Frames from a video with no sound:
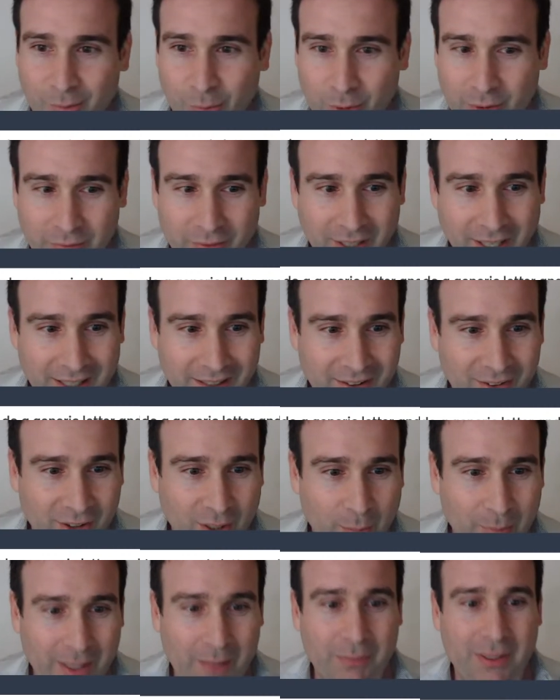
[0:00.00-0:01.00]
We've got
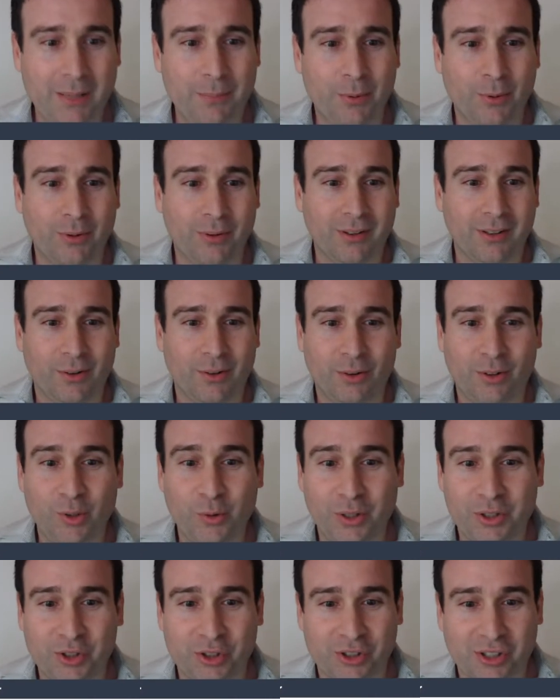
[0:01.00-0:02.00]
so many people
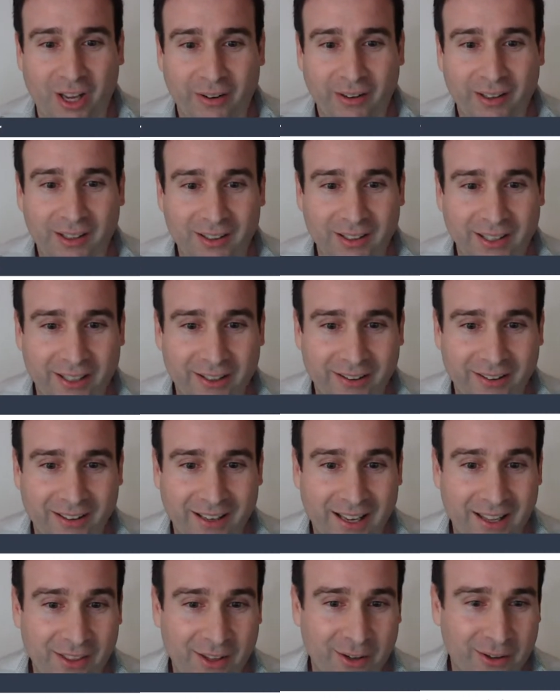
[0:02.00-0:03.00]
do a generic letter,
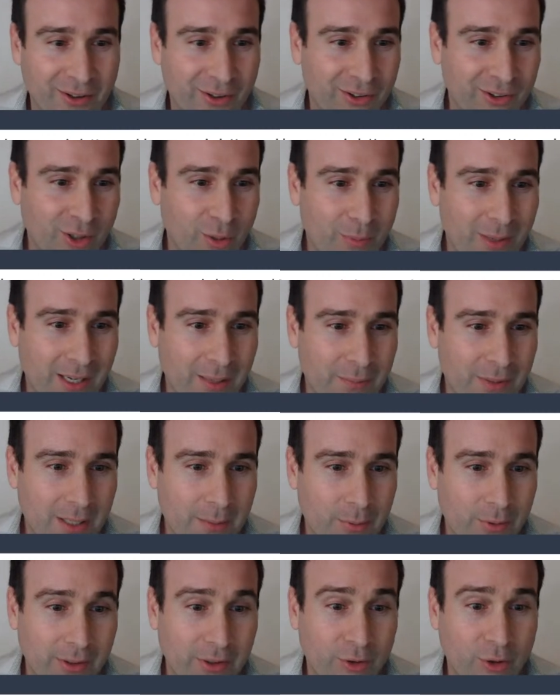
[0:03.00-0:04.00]
and there are so many
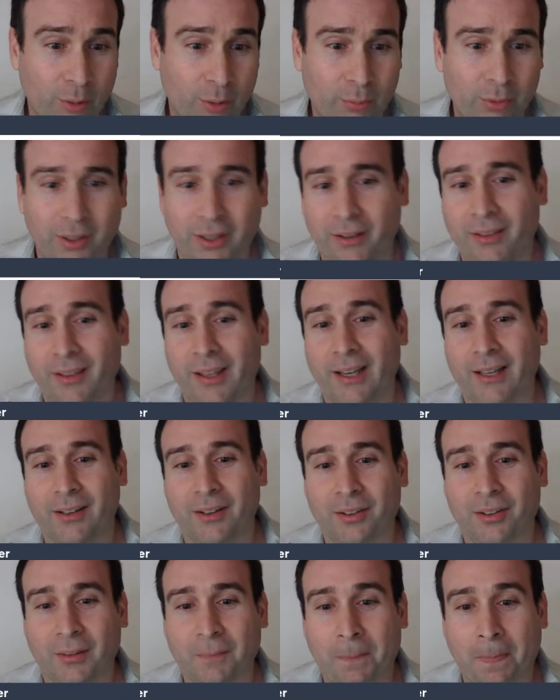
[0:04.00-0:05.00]
people interpreting
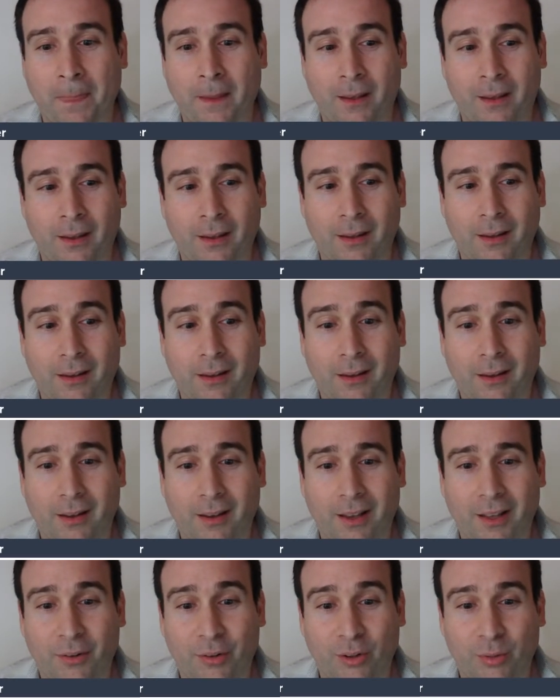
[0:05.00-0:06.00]
things
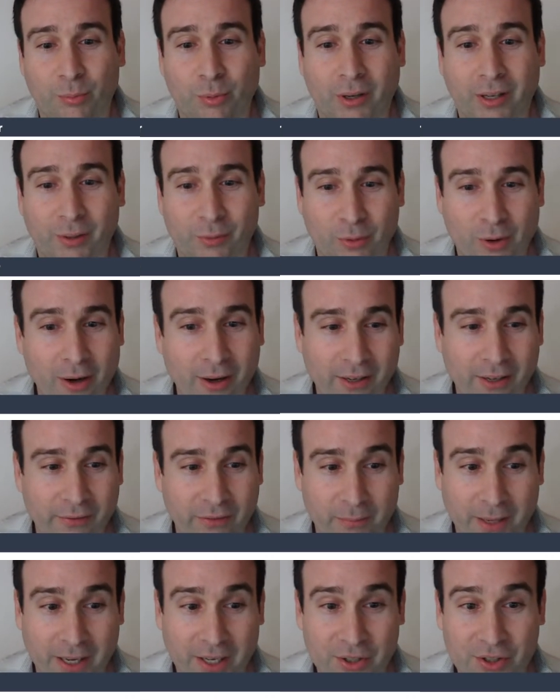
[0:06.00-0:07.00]
and spreading wrong
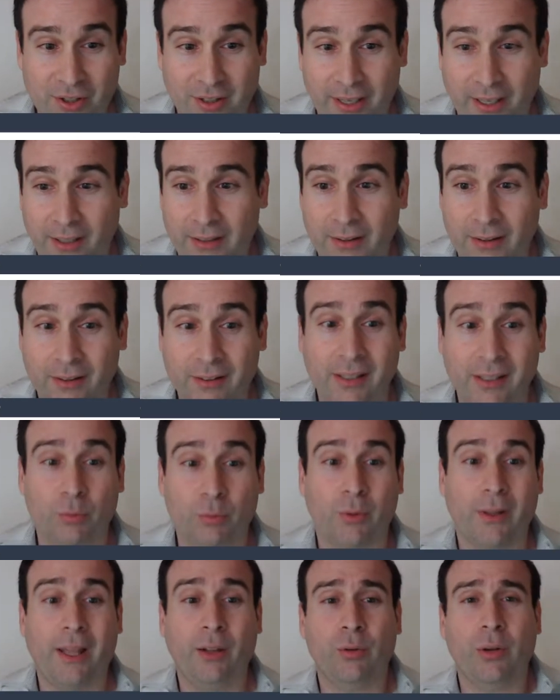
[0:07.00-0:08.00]
information like a
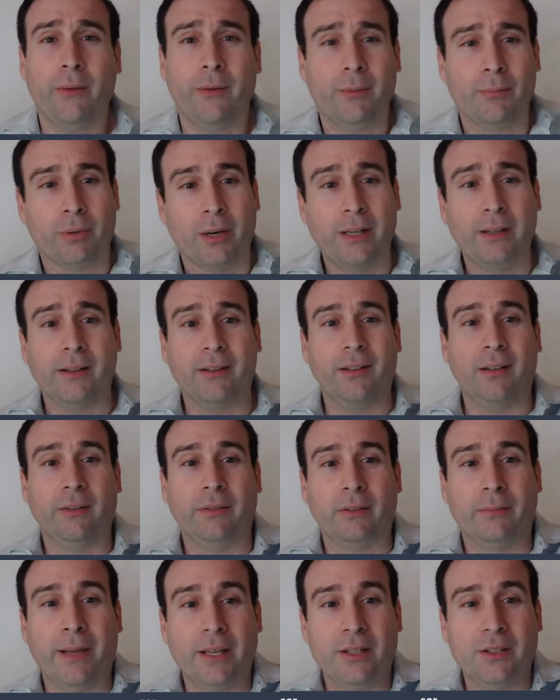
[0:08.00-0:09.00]
disease. Well, that's why we bring this
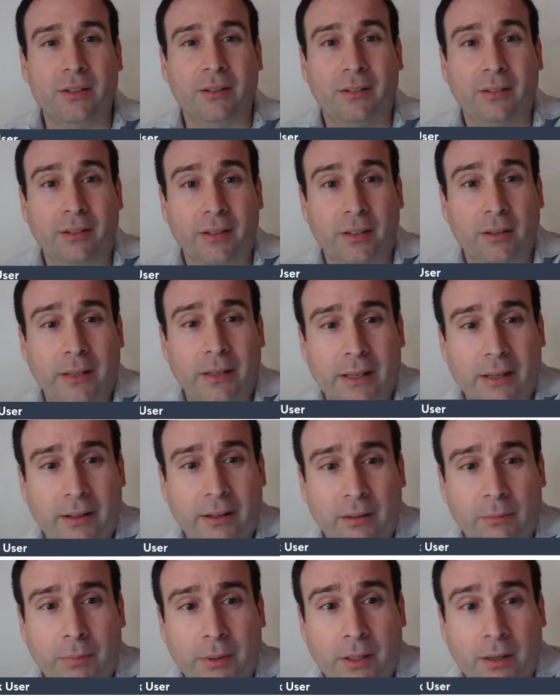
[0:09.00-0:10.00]
information to you,
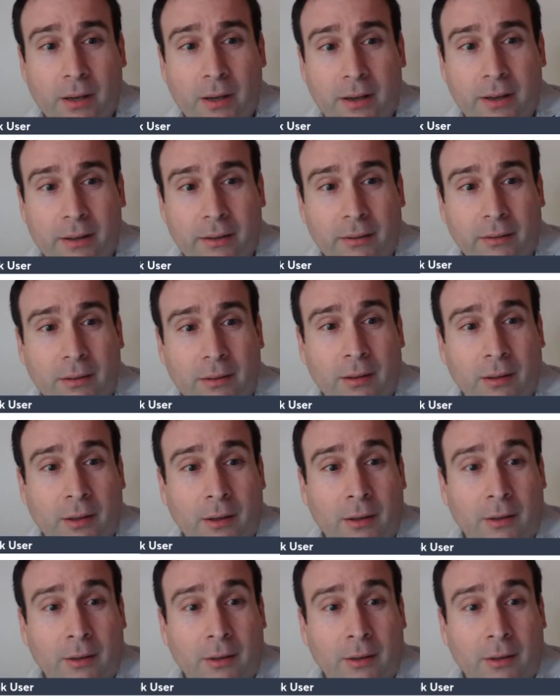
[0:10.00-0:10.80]
is because